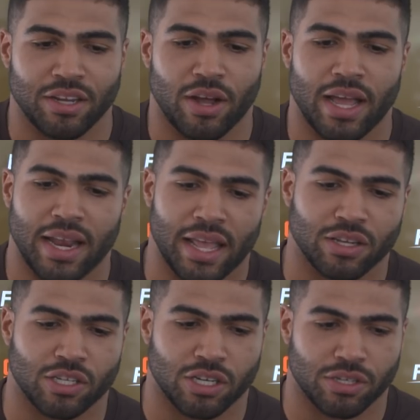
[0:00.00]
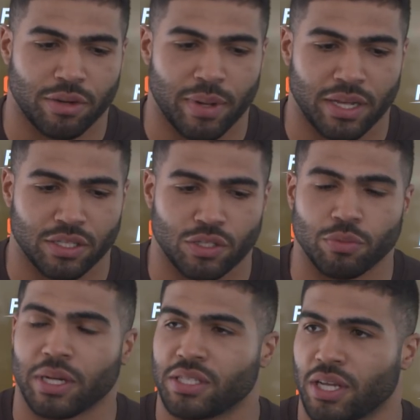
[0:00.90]
I had ankle surgery about 2
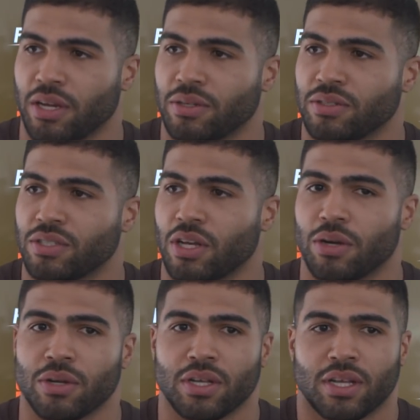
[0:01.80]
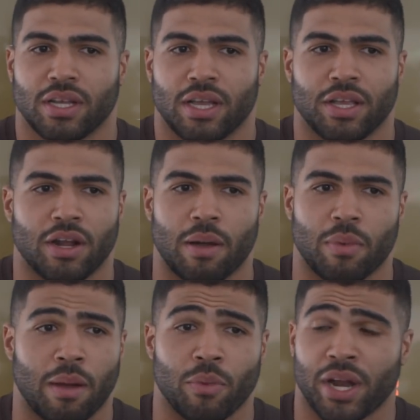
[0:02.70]
months ago. So, you know,
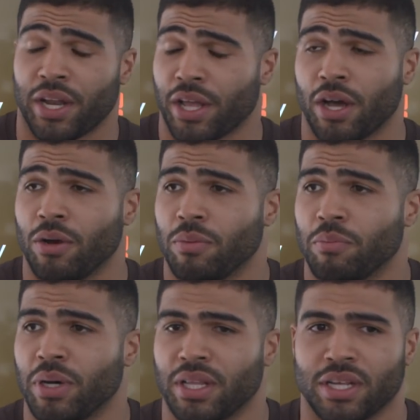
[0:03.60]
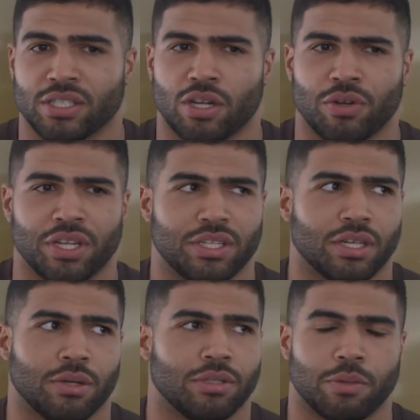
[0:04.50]
I'm ready to go, but there's no need
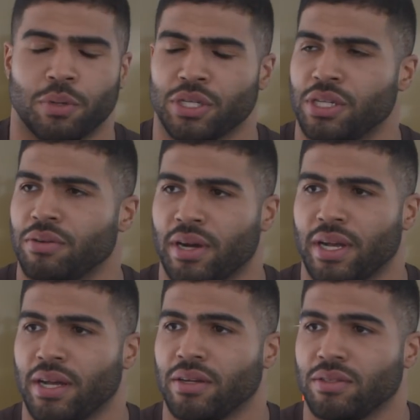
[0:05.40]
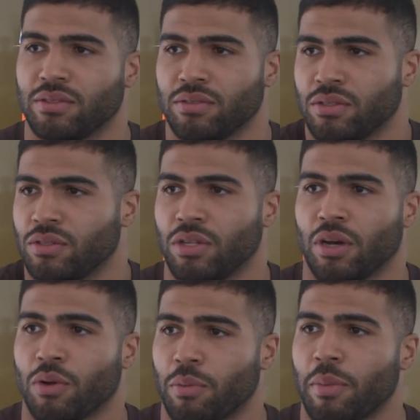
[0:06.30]
to push it right now. You
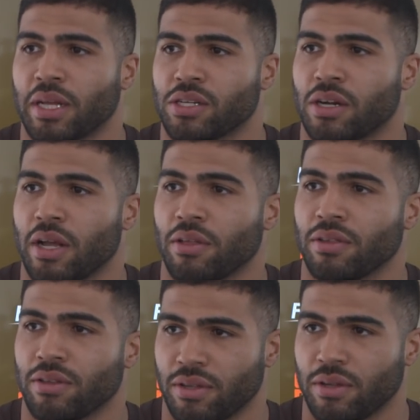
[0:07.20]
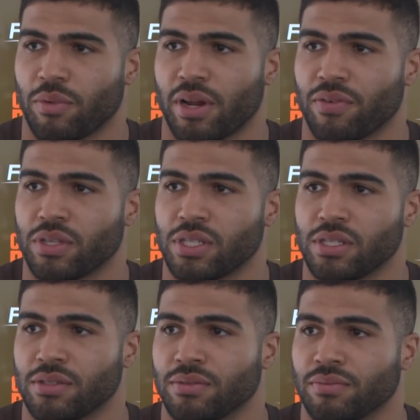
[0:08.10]
know, we want to make sure I'm healthy and ready for the
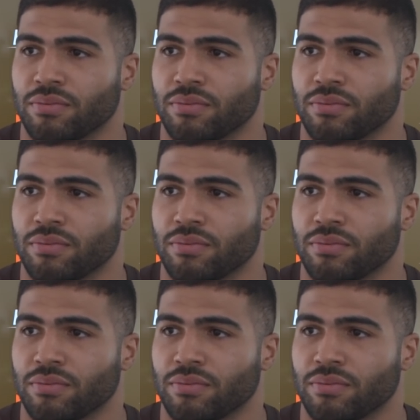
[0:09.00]
season.